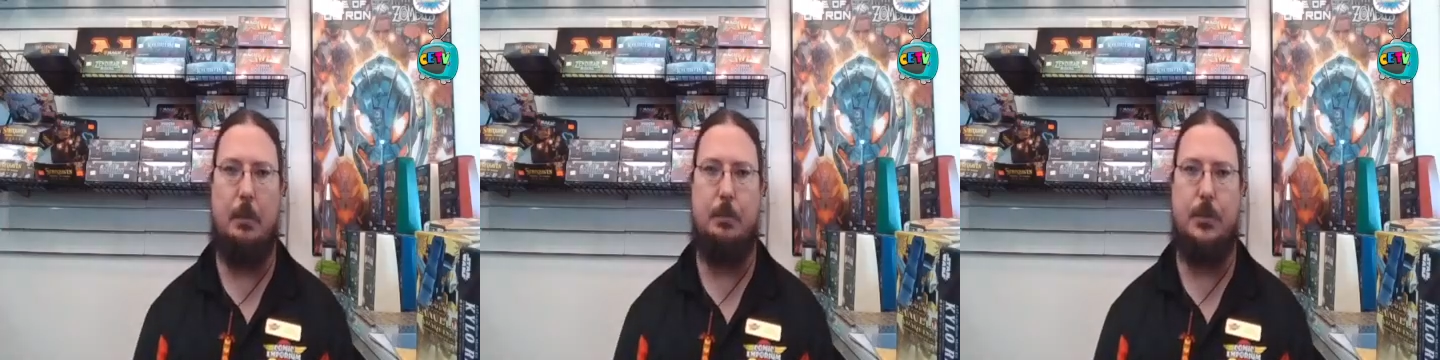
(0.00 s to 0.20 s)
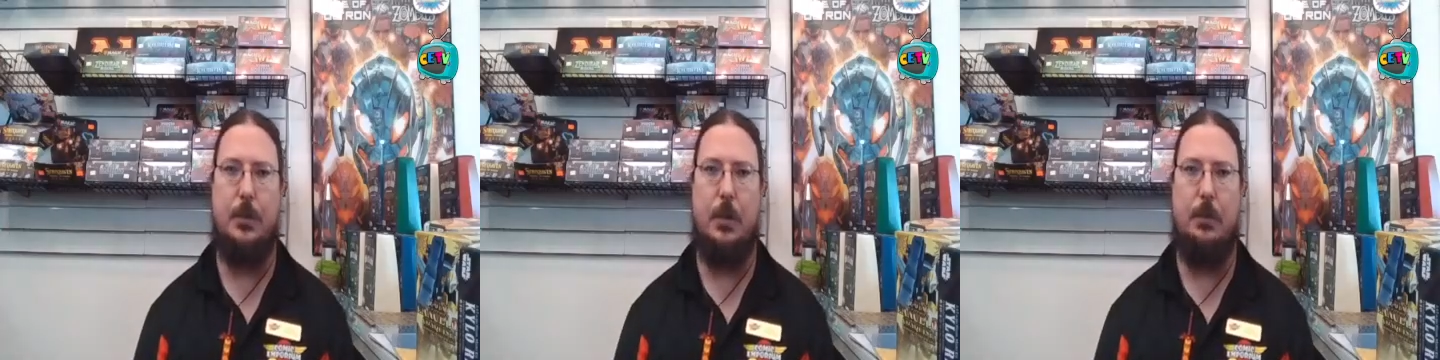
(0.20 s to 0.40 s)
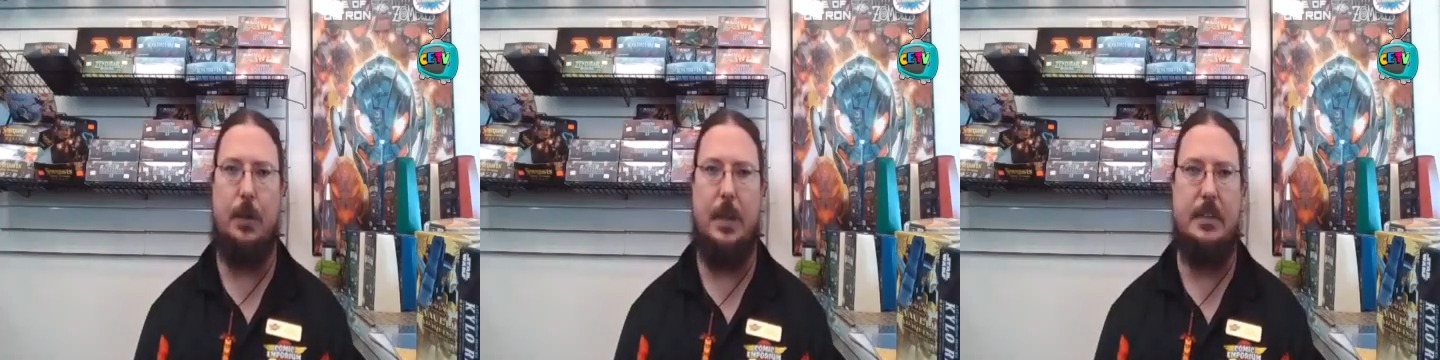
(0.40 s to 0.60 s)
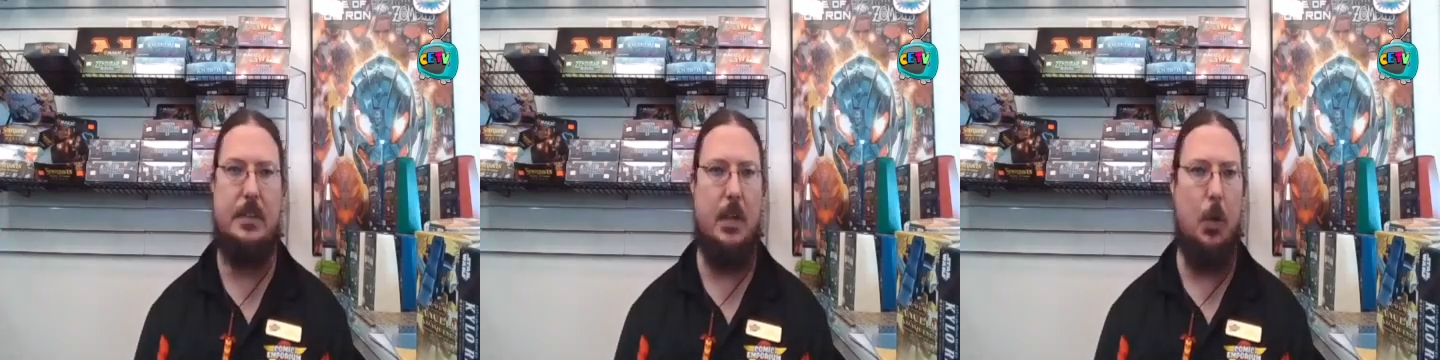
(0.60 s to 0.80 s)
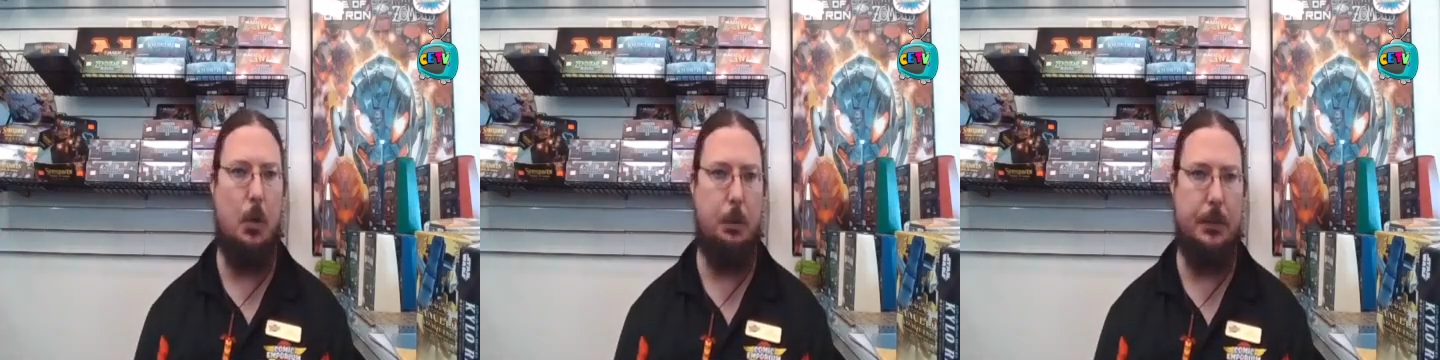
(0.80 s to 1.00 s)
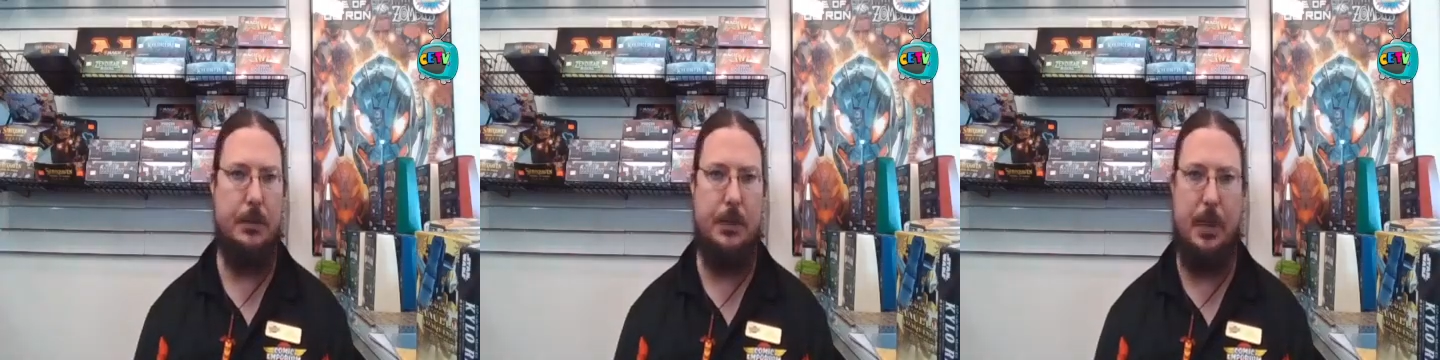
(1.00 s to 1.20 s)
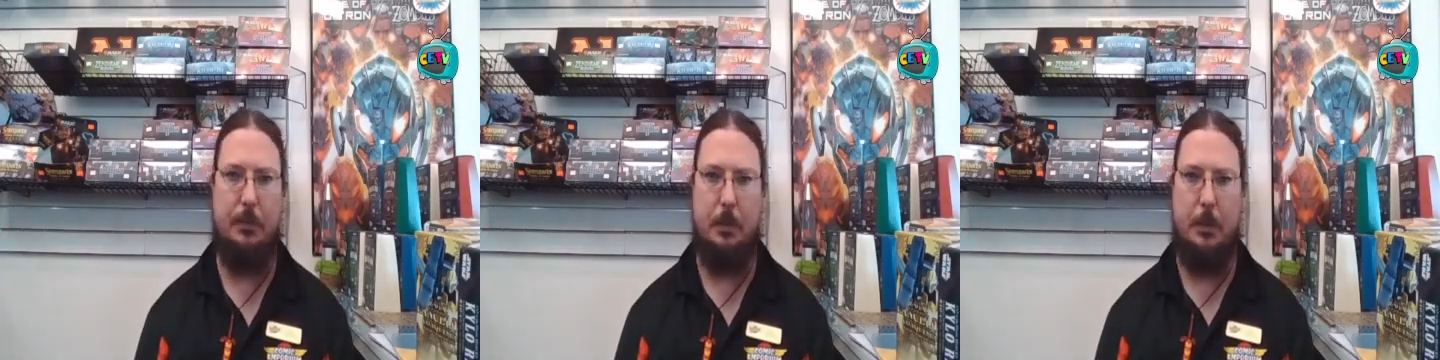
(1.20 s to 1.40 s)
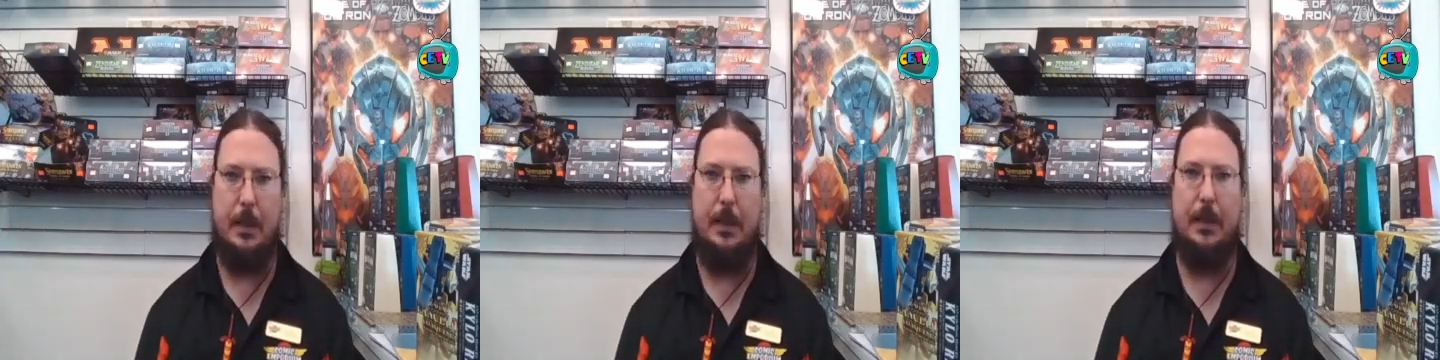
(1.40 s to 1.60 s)
So that's open to
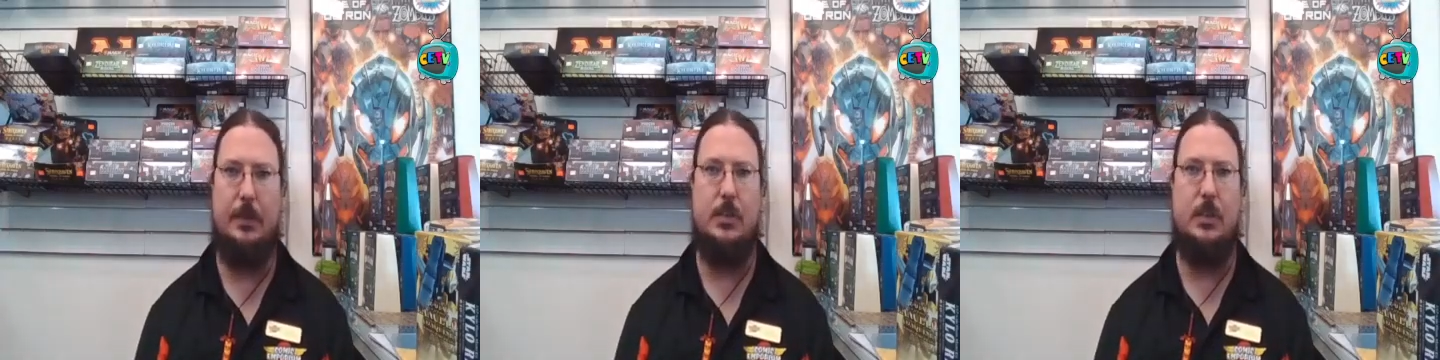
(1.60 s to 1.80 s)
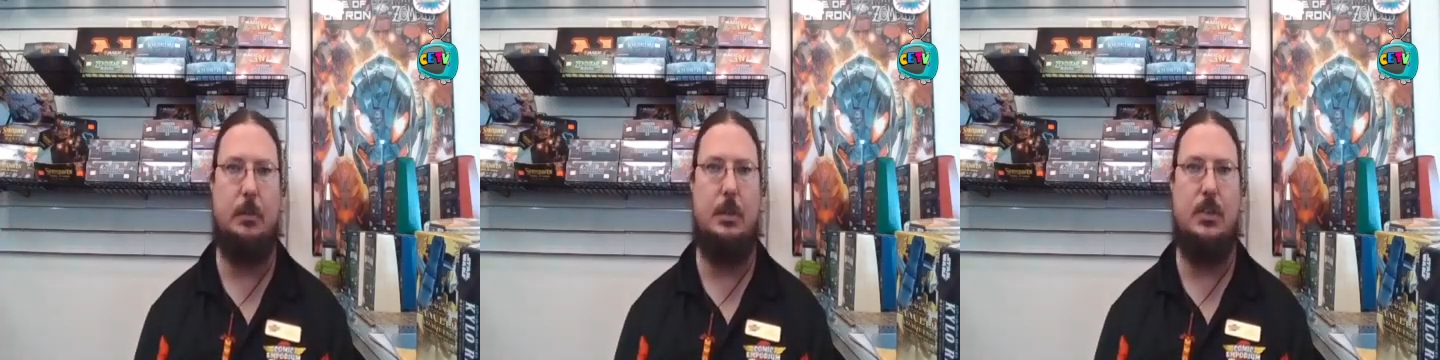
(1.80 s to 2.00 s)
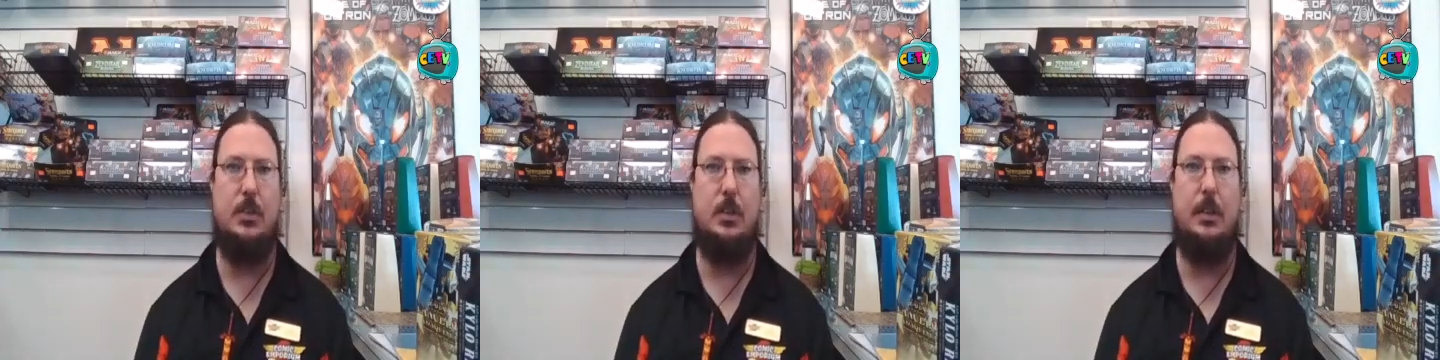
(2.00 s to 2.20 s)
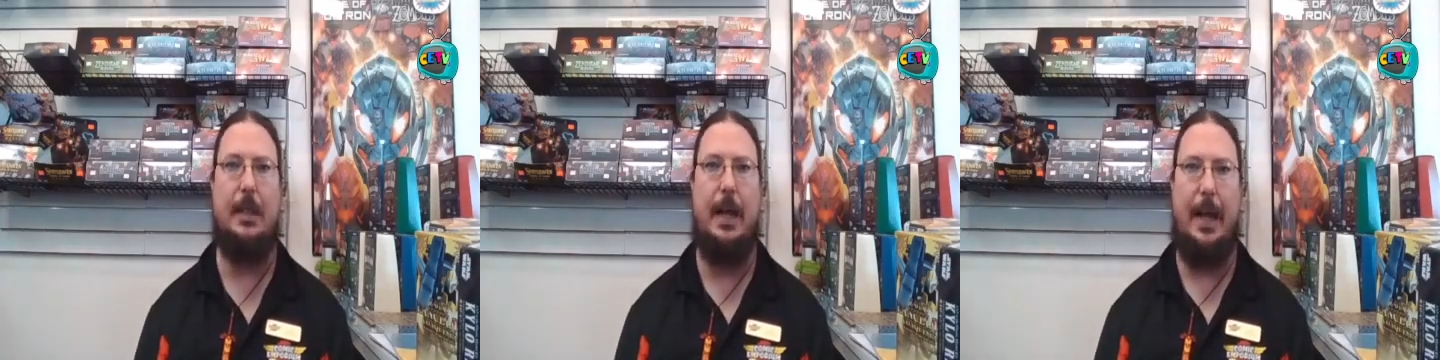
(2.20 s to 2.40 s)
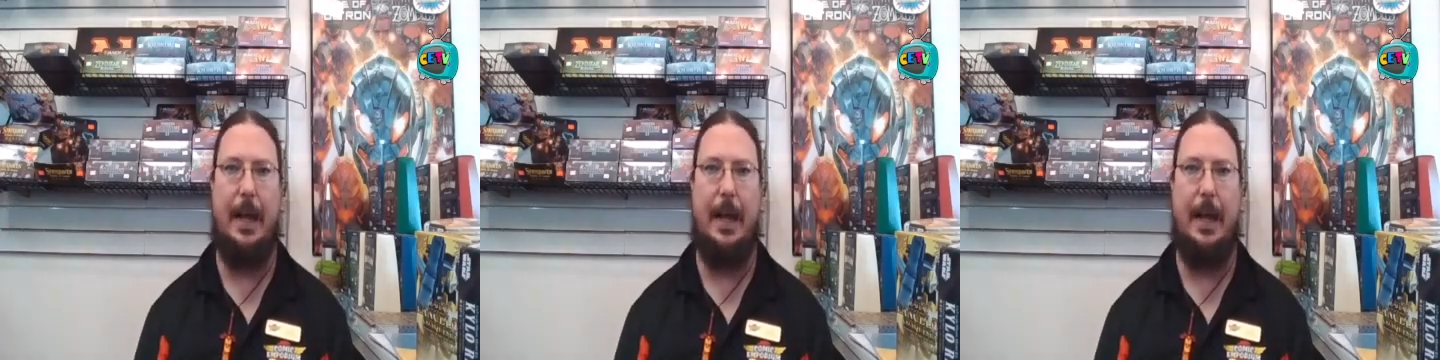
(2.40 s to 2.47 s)
everybody. It's going to be starting